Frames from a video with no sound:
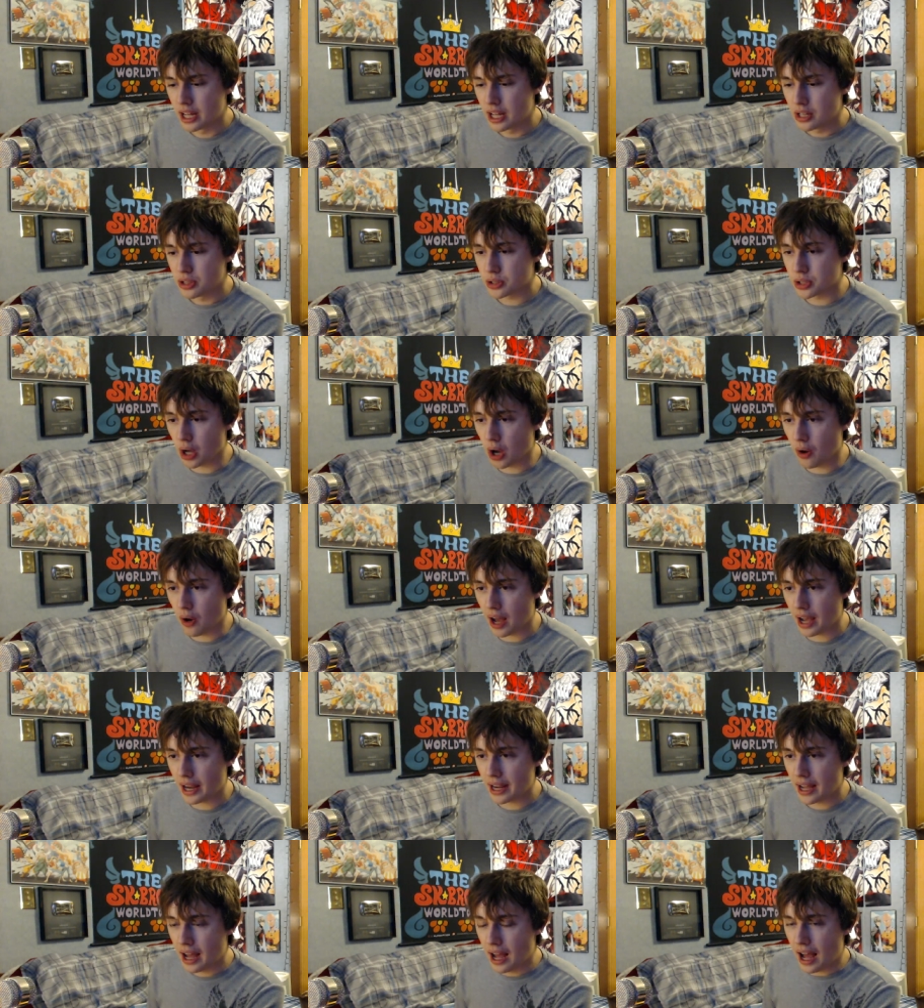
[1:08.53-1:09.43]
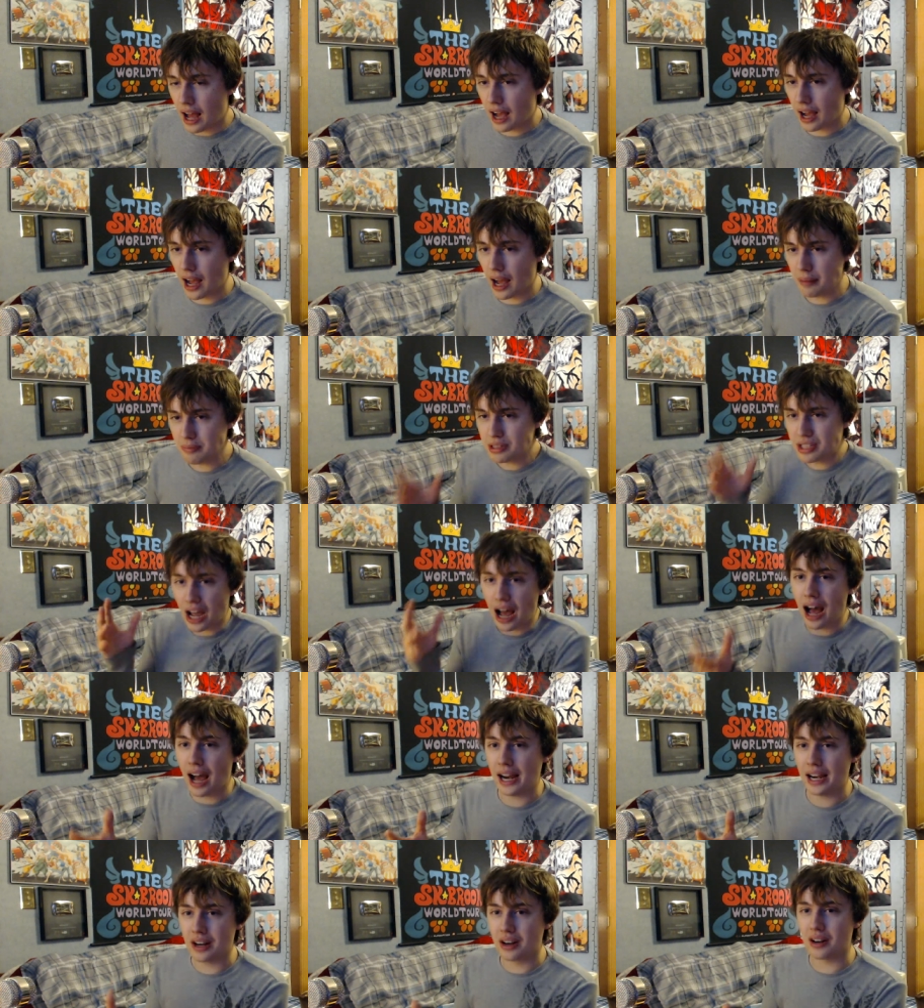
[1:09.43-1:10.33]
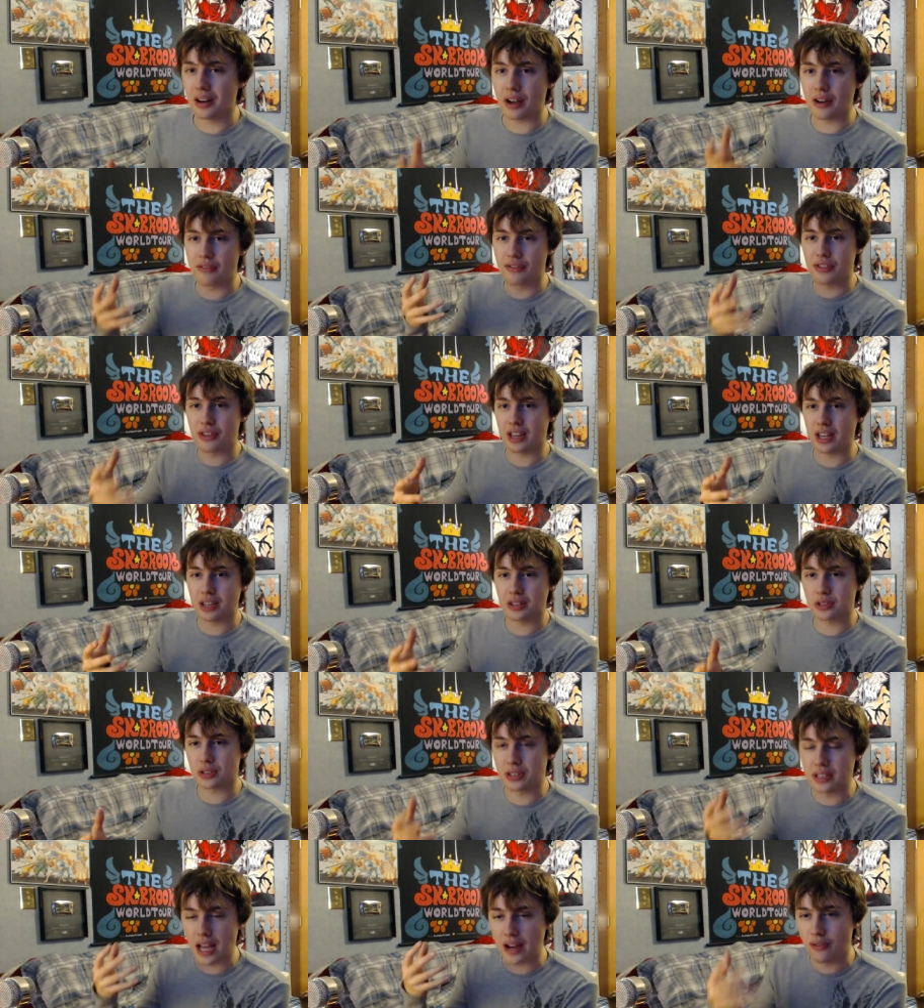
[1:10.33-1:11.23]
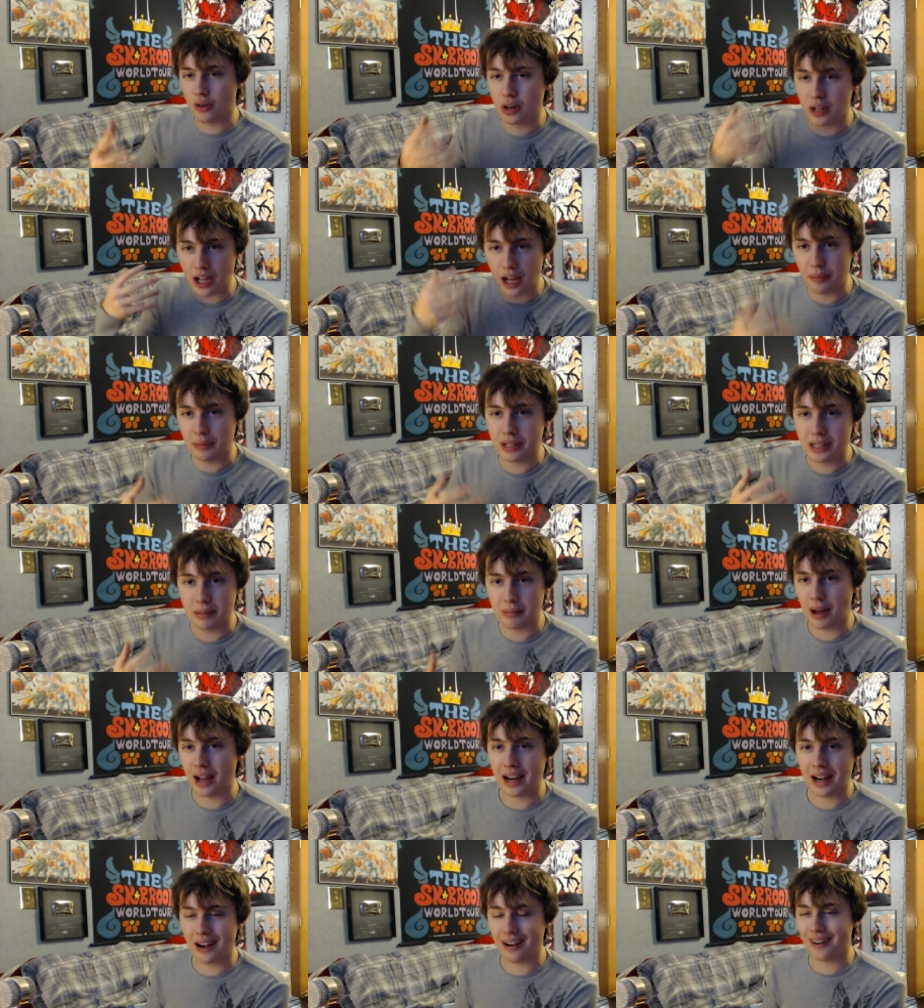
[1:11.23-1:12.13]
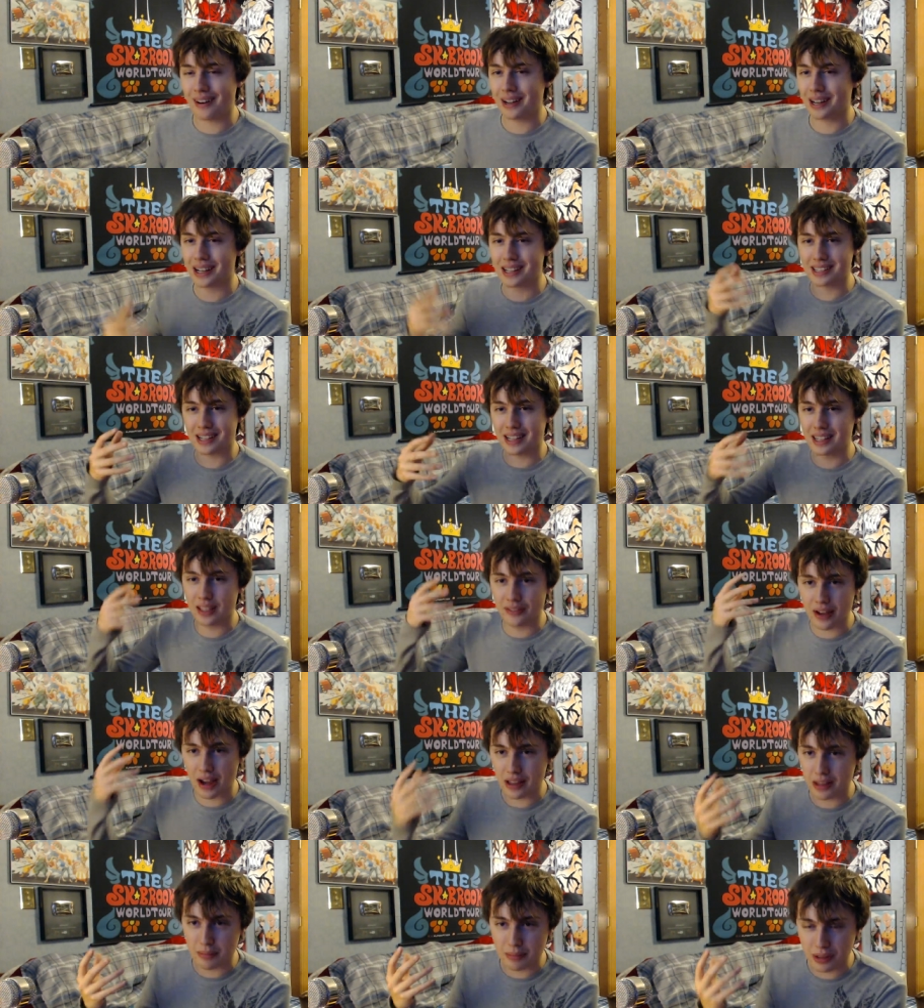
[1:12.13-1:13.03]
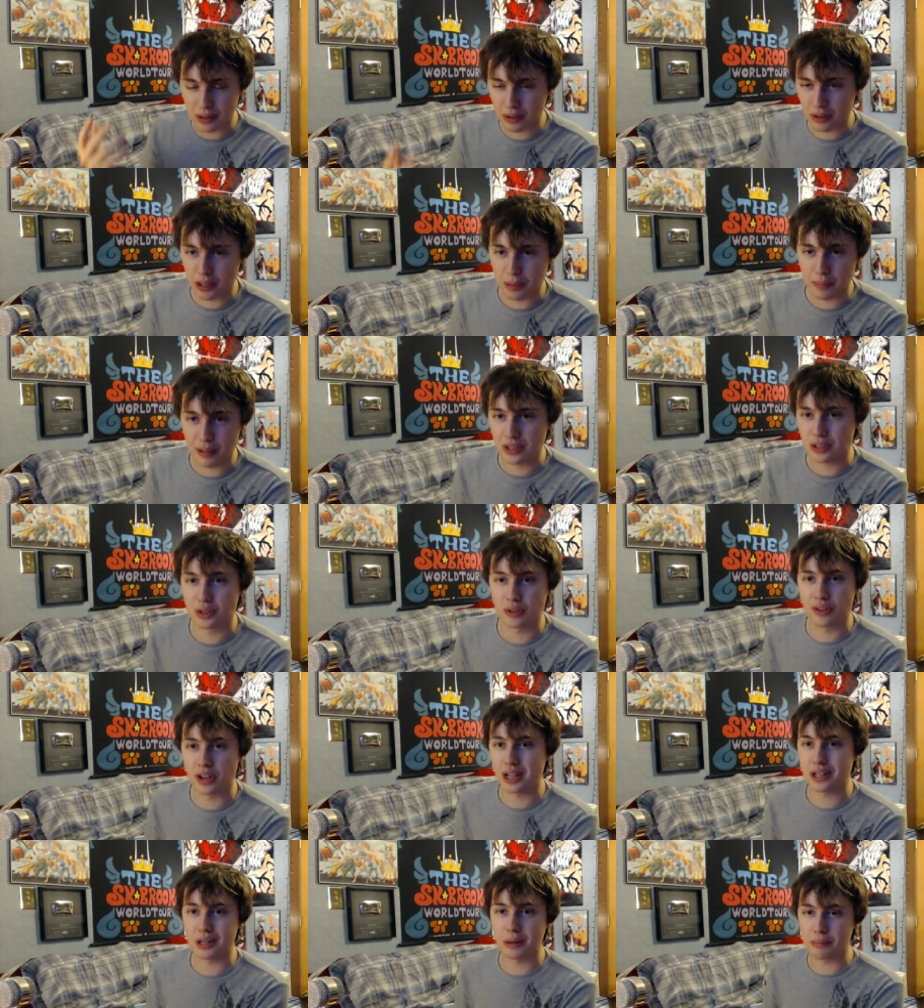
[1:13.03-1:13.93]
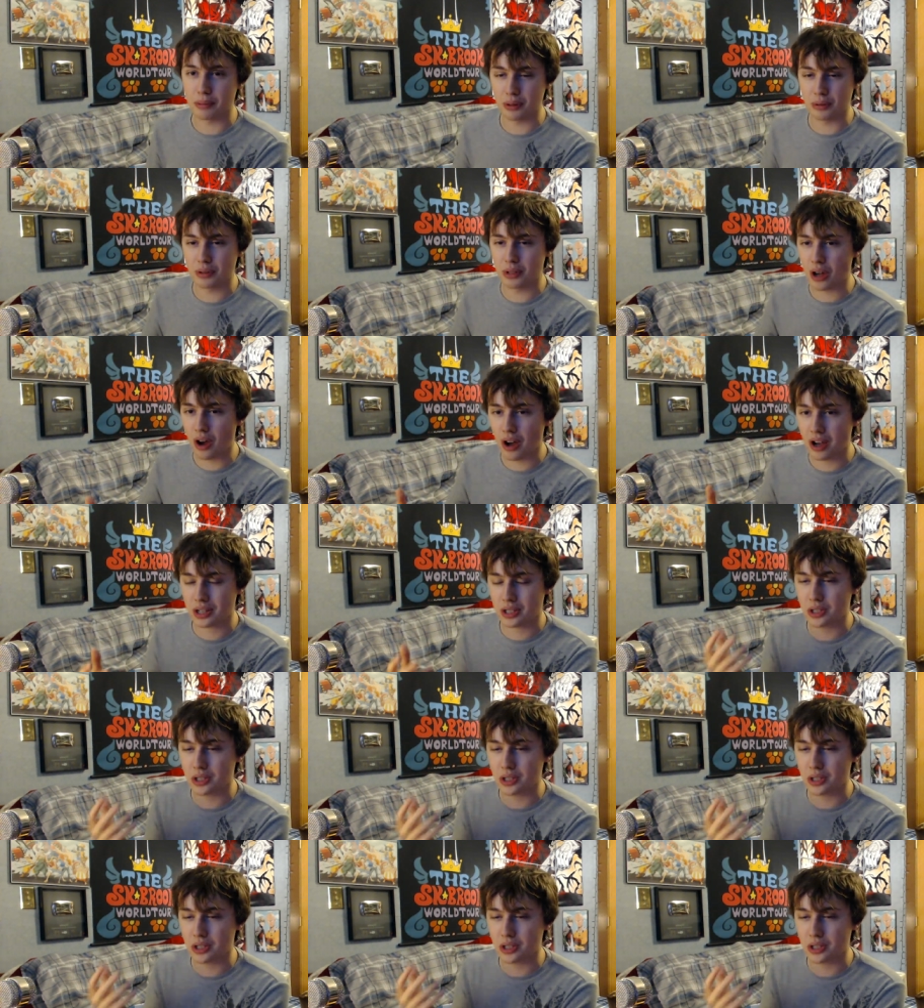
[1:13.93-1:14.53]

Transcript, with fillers: So I I'm tired of things never coming to my area because I live out in the middle of the Pennsylvania boondocks.